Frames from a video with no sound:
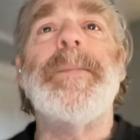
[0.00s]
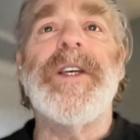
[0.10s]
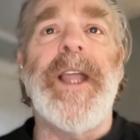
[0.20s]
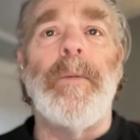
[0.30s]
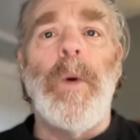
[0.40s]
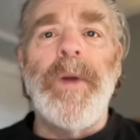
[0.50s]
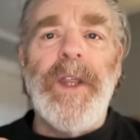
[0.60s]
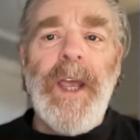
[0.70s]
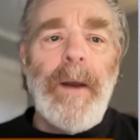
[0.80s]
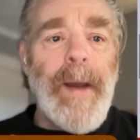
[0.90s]
extent, when we
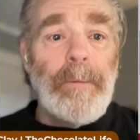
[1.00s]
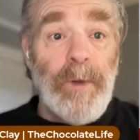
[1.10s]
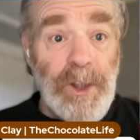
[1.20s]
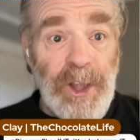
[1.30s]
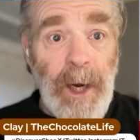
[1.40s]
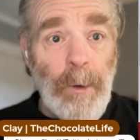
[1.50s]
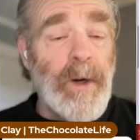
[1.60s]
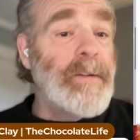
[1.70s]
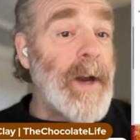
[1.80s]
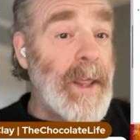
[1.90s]
think about
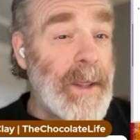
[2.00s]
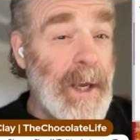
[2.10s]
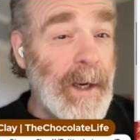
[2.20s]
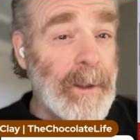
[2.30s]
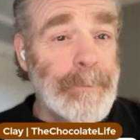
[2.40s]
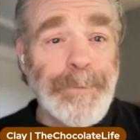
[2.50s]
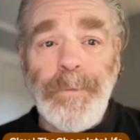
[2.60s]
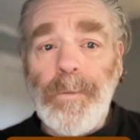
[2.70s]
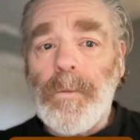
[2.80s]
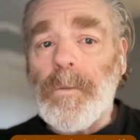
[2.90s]
regenerative, I think,
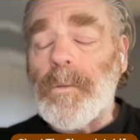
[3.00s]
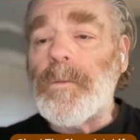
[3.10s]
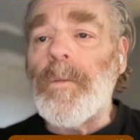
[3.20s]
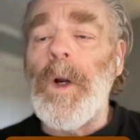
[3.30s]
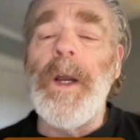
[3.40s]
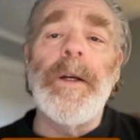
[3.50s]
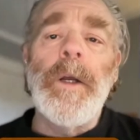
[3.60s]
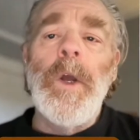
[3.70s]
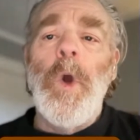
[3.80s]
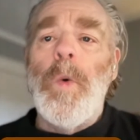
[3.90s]
right,
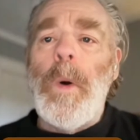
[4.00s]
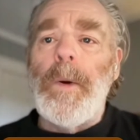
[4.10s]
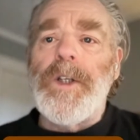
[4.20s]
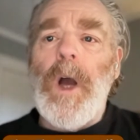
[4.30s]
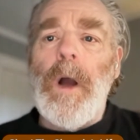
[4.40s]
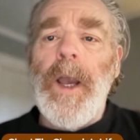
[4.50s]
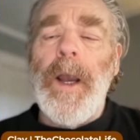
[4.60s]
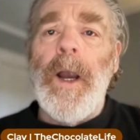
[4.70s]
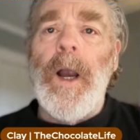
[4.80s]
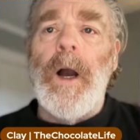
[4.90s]
what we're
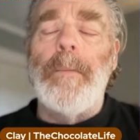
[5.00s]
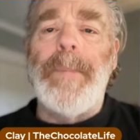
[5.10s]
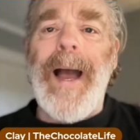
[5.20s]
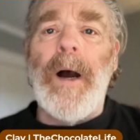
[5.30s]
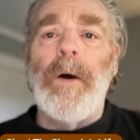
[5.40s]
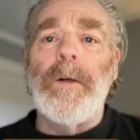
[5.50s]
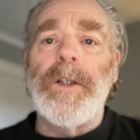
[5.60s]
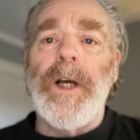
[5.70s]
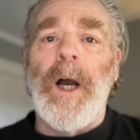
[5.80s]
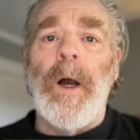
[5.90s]
talking about
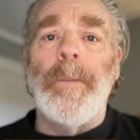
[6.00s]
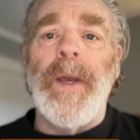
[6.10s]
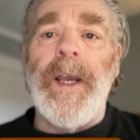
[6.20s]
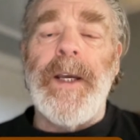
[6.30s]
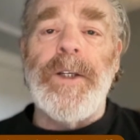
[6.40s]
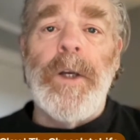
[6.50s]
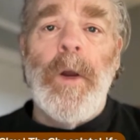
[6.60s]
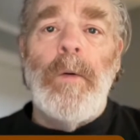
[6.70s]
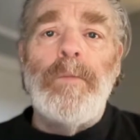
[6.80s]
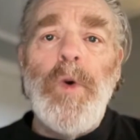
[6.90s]
is
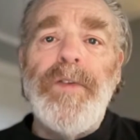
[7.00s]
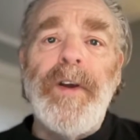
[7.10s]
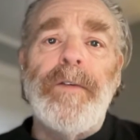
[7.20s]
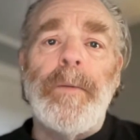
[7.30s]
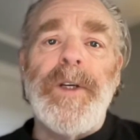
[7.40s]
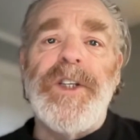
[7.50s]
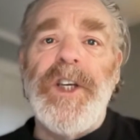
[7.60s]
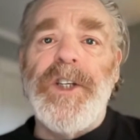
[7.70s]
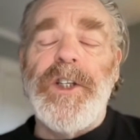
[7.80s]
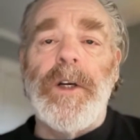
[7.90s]
moving from a
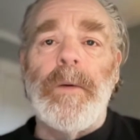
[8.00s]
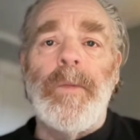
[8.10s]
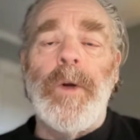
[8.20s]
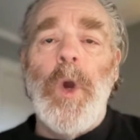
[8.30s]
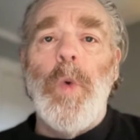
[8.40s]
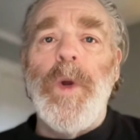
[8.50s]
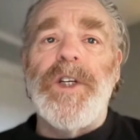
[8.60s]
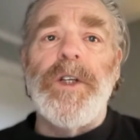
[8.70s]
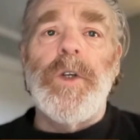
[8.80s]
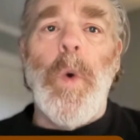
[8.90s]
system which
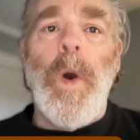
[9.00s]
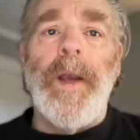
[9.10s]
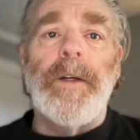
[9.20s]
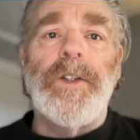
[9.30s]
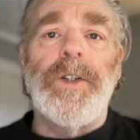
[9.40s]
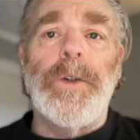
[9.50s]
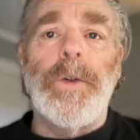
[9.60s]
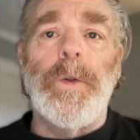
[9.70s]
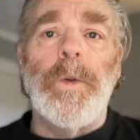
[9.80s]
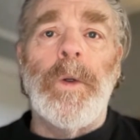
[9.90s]
is going
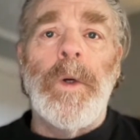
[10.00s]
to